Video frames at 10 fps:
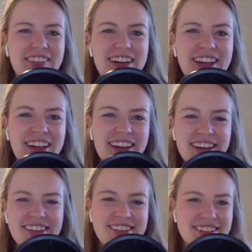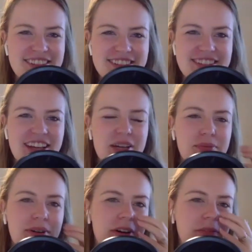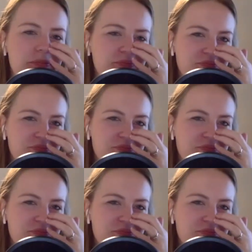but is this sustainable?